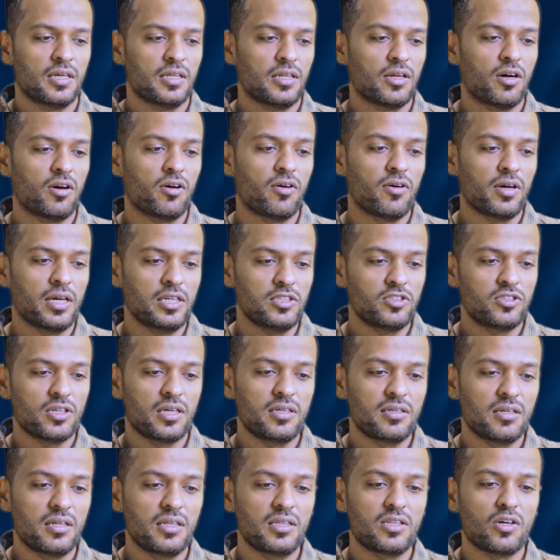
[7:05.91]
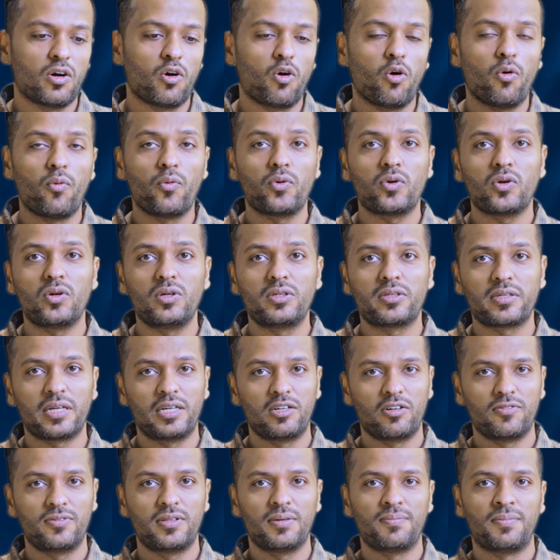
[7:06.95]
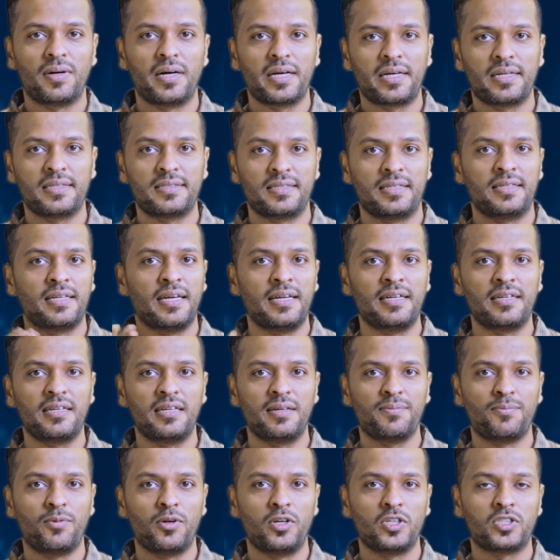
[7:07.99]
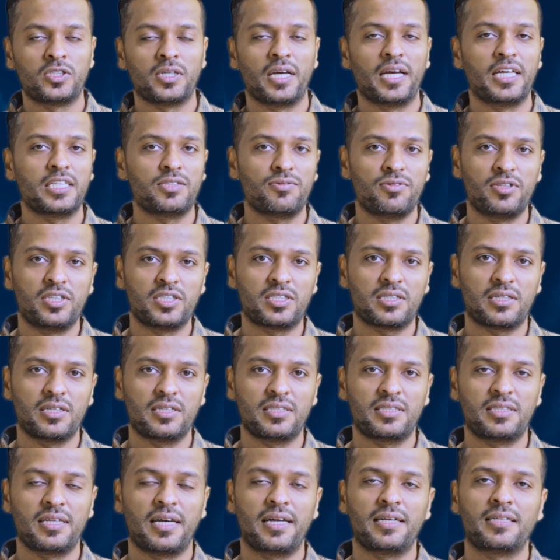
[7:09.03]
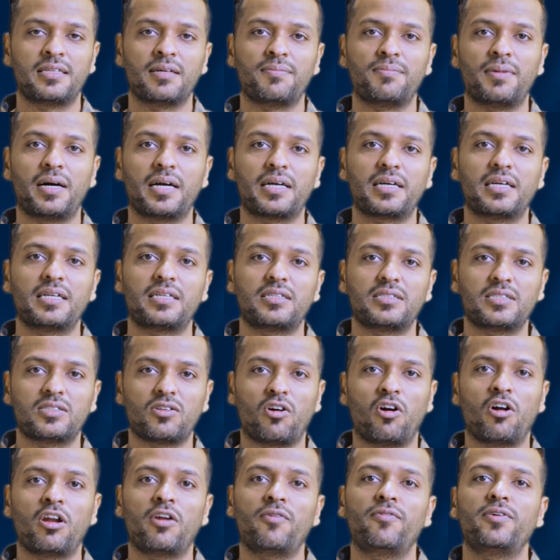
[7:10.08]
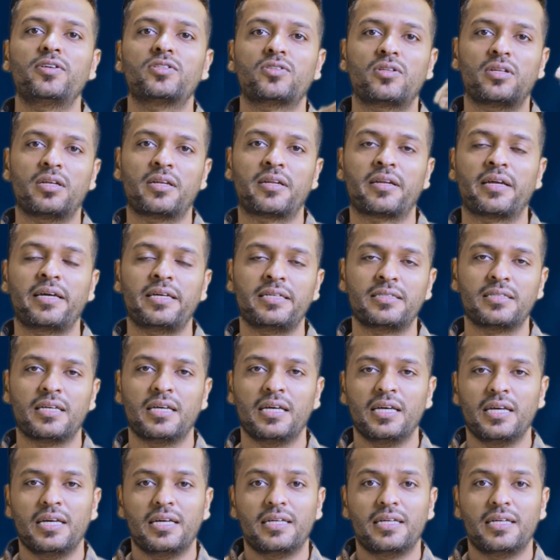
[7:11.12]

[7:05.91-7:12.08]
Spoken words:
Now, in general, the overall trend of the market is inherently bullish. As we discussed that the market is always on a rise.